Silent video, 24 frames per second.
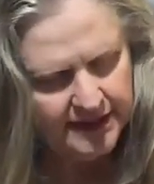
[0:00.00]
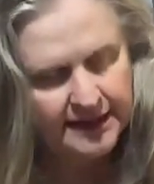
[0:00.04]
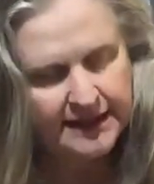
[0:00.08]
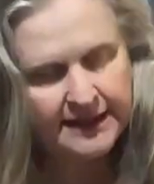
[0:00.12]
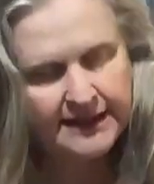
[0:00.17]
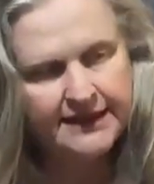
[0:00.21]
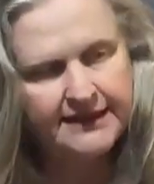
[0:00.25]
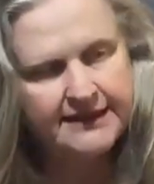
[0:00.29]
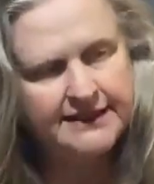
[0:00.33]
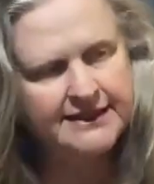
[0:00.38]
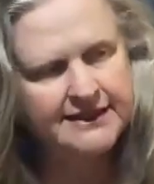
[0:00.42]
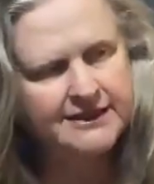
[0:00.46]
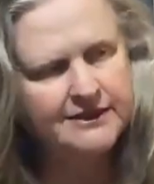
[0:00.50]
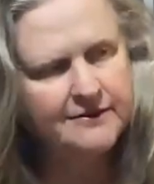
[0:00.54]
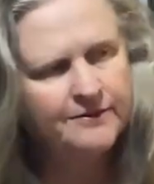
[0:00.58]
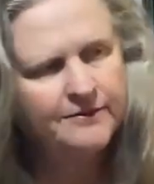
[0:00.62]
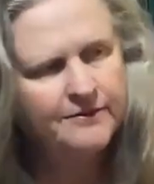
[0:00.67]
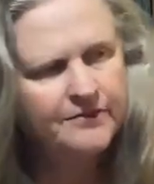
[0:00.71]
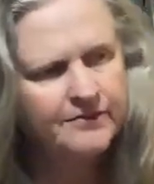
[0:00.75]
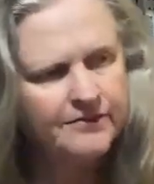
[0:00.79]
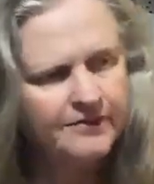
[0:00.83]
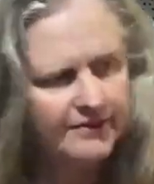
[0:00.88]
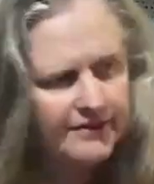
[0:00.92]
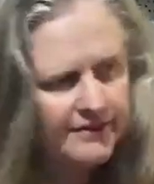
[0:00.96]
And
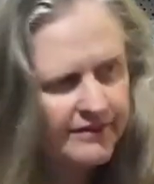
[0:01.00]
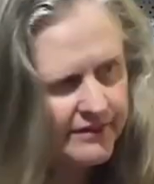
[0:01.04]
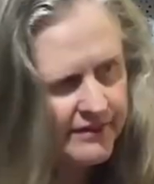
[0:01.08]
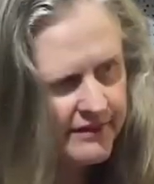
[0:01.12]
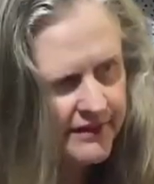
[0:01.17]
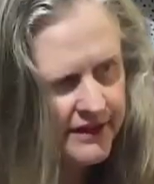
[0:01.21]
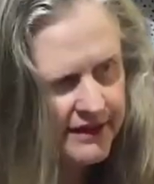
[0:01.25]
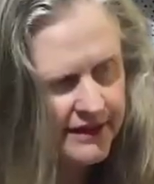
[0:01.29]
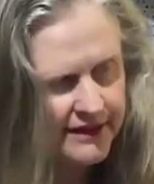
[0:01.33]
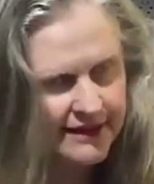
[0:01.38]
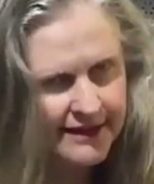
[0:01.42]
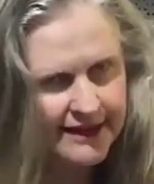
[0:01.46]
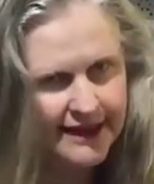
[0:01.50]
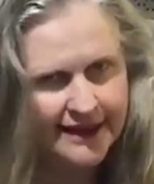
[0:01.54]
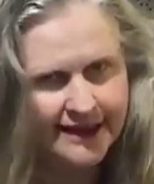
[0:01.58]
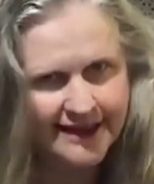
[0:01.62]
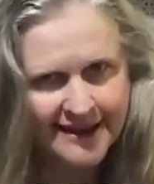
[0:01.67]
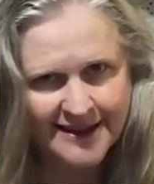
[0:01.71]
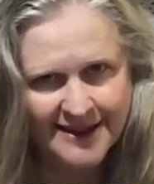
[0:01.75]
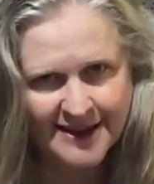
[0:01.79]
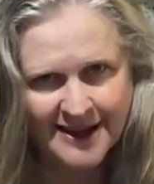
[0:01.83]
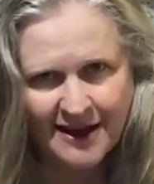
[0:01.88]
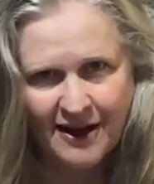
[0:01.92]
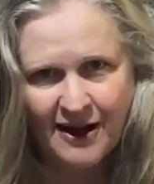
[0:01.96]
yeah,
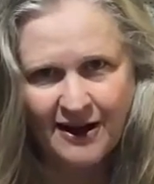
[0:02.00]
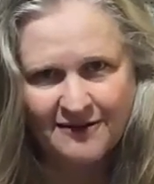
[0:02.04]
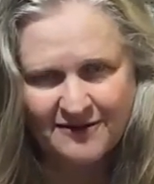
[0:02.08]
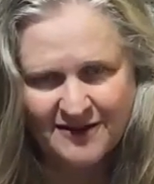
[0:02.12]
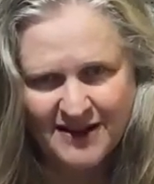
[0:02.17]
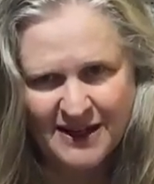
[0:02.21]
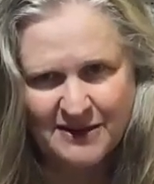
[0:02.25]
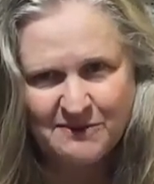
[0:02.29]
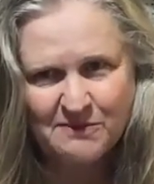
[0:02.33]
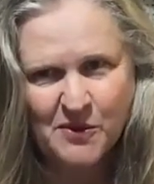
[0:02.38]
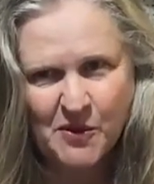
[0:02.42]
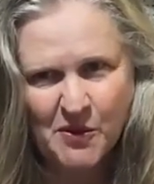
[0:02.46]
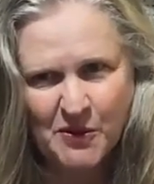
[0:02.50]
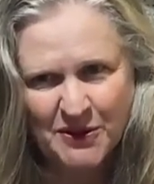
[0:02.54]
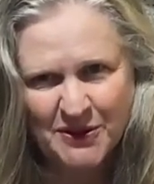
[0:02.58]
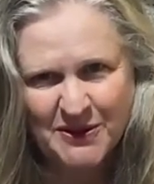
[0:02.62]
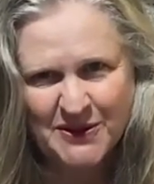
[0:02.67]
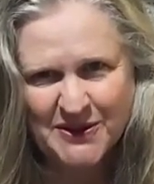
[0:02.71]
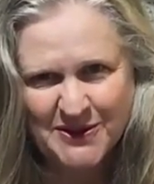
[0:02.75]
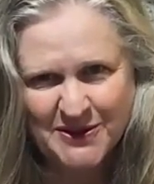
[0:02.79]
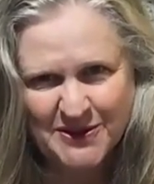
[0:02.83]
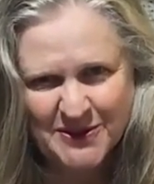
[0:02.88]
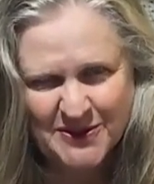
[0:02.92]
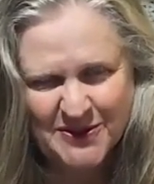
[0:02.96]
I found more to
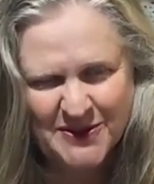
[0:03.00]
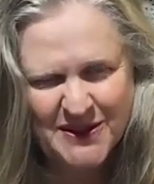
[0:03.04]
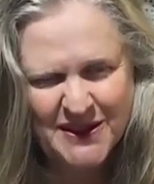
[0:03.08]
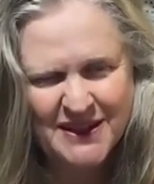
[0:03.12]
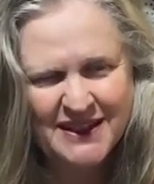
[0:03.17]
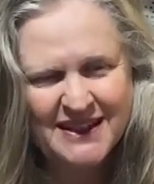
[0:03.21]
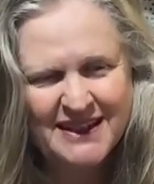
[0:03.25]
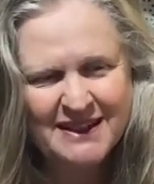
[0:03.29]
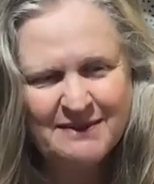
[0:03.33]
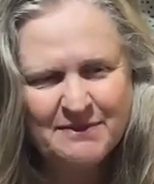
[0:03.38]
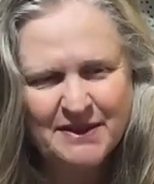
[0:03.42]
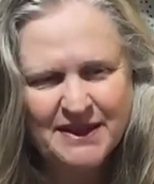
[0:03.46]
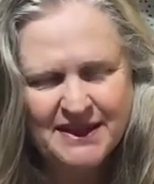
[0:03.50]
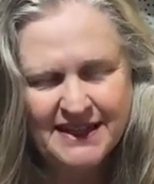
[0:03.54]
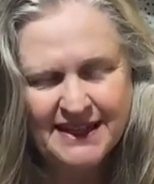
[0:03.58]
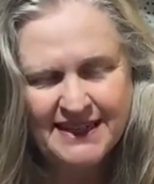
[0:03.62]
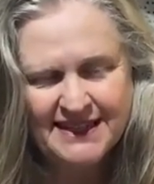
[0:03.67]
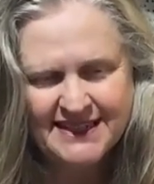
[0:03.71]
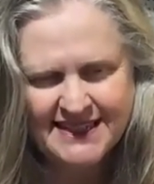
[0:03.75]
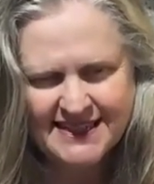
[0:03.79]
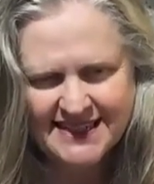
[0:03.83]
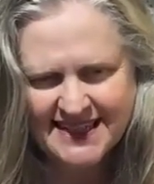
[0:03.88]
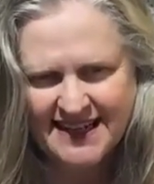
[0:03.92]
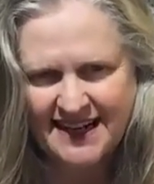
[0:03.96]
do, but they're
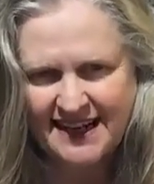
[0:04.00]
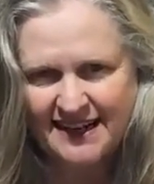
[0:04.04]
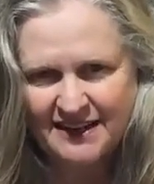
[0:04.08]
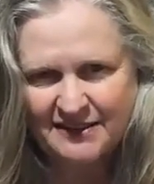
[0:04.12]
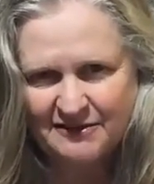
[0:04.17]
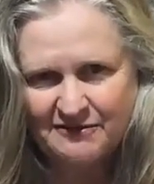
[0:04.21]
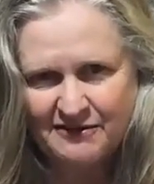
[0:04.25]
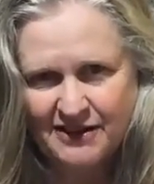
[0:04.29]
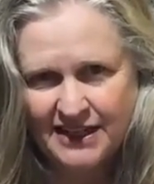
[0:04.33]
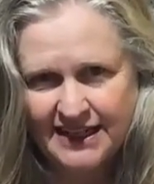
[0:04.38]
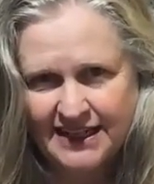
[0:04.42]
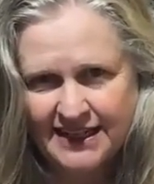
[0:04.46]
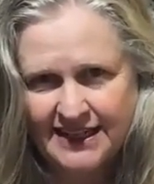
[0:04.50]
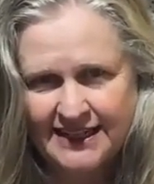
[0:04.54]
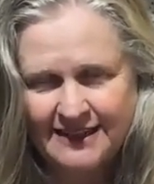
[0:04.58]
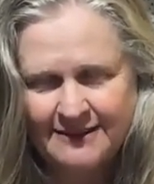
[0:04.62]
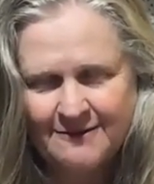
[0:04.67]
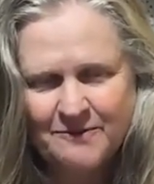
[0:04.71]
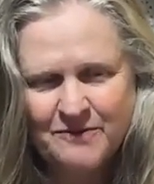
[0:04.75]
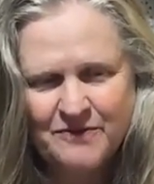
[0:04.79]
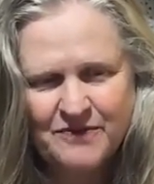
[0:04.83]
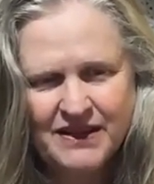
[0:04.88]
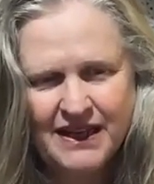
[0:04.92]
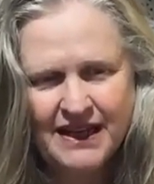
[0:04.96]
just cut ready,
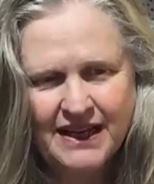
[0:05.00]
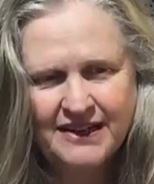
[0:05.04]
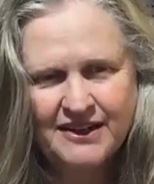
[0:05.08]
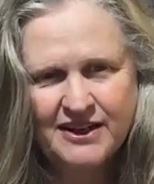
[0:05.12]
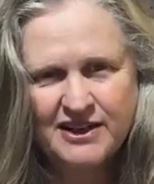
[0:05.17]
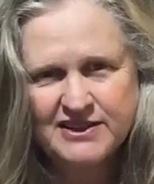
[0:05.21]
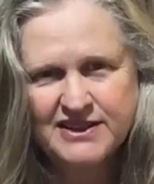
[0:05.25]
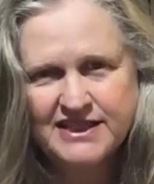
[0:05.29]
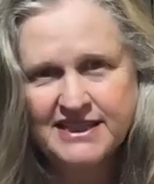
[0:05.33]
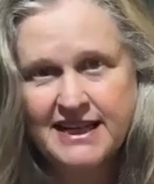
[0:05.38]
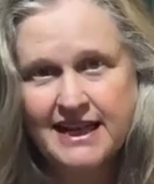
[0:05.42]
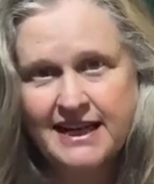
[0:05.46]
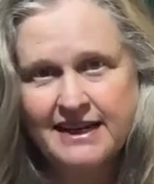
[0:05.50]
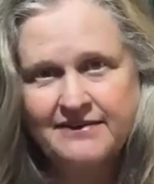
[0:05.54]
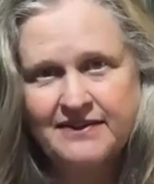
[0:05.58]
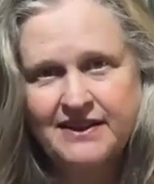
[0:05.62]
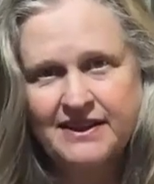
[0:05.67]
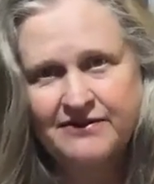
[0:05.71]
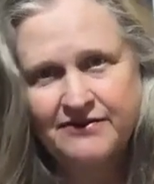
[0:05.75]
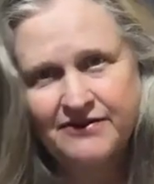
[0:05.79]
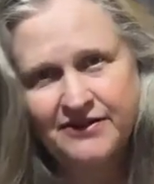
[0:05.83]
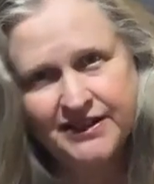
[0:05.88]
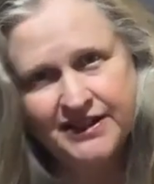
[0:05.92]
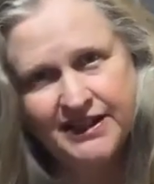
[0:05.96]
and I'll save
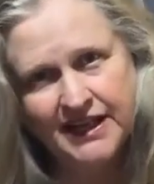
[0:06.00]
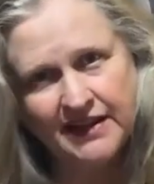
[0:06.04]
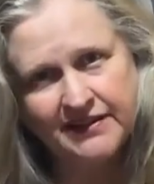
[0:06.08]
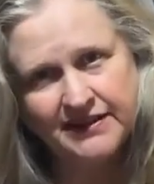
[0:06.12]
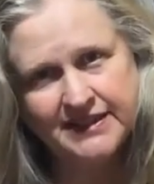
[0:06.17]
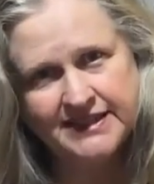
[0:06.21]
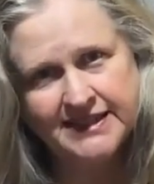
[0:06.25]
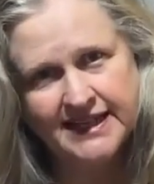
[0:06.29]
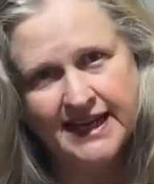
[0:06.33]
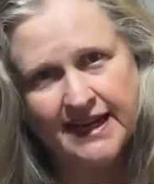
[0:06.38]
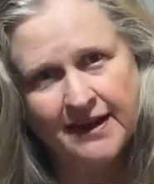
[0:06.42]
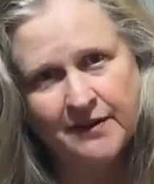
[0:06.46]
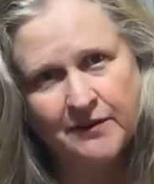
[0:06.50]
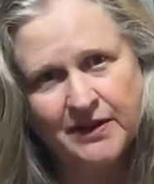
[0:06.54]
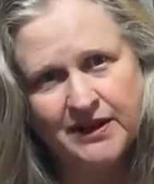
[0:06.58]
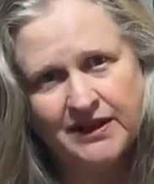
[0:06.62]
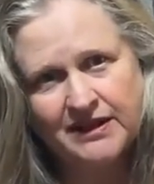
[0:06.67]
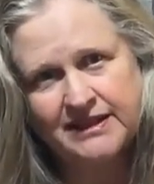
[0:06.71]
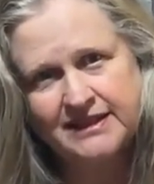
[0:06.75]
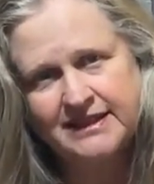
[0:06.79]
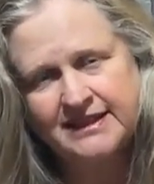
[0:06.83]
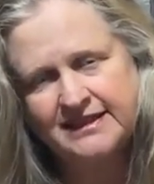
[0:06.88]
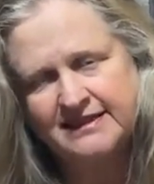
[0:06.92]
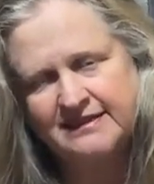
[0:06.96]
them for another day when
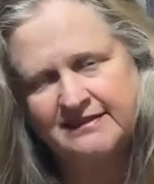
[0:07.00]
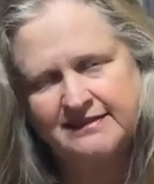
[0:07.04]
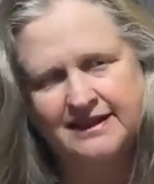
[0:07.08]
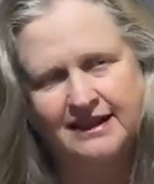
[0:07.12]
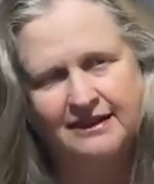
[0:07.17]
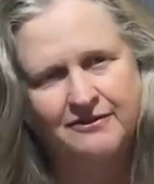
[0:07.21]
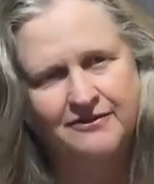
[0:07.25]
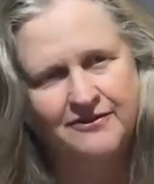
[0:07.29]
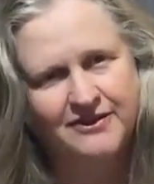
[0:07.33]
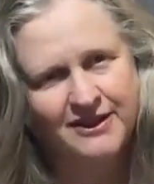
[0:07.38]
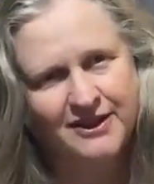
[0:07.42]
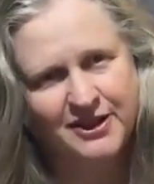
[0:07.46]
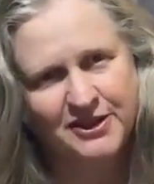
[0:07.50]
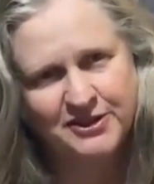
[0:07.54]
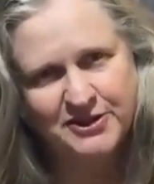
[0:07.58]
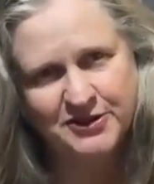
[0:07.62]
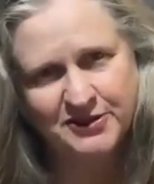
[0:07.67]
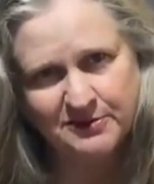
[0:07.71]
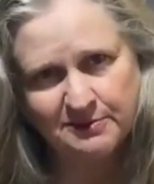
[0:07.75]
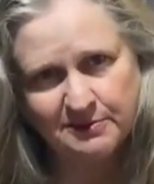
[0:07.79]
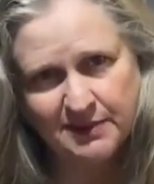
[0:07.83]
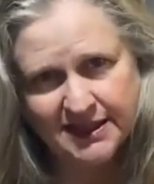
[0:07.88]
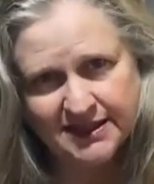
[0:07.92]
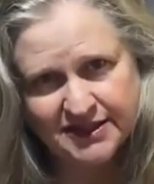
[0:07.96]
I just don't feel like
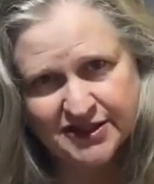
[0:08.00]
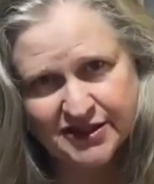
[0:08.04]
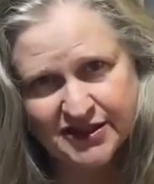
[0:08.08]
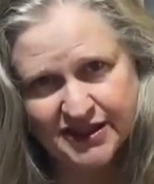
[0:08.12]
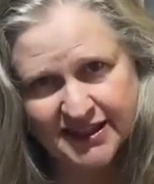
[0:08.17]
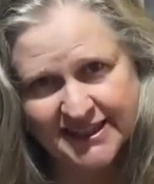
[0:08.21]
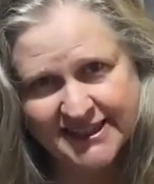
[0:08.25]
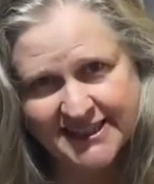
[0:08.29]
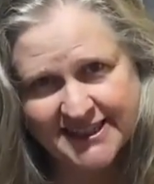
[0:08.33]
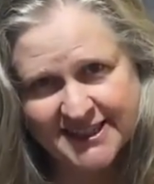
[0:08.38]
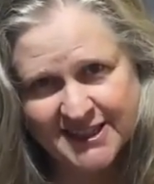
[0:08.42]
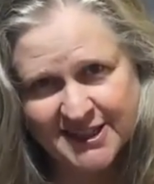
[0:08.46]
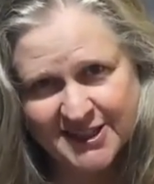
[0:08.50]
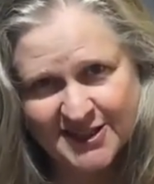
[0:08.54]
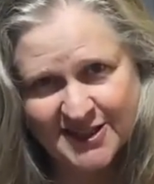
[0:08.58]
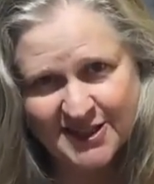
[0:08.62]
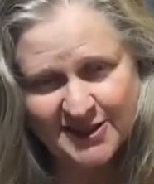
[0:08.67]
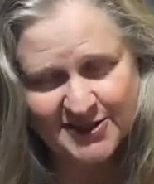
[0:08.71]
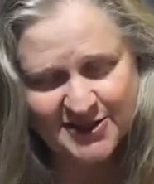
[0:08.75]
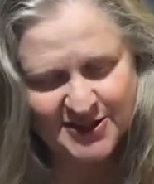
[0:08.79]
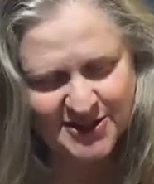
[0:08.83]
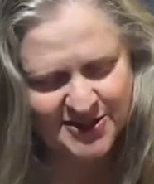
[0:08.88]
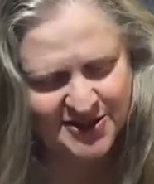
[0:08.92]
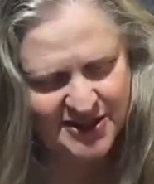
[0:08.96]
doing much and I can just
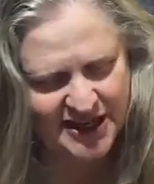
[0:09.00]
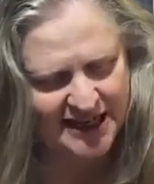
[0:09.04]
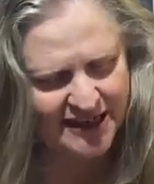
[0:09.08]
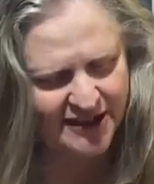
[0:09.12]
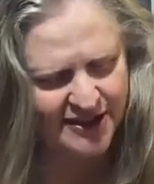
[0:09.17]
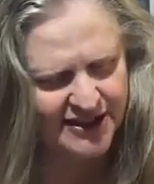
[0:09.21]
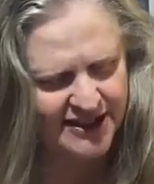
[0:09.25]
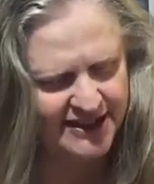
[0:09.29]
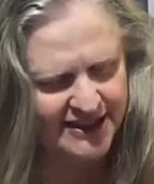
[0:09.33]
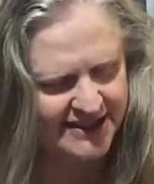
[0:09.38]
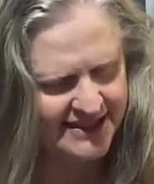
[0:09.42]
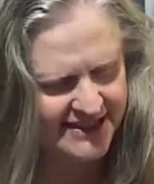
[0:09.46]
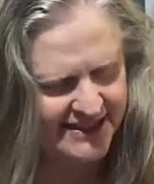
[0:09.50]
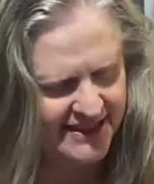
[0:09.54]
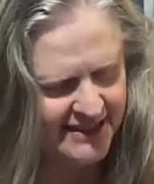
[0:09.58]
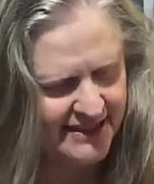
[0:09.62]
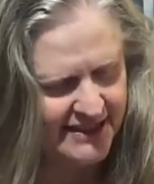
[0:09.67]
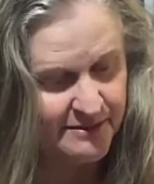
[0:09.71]
sew straight lines.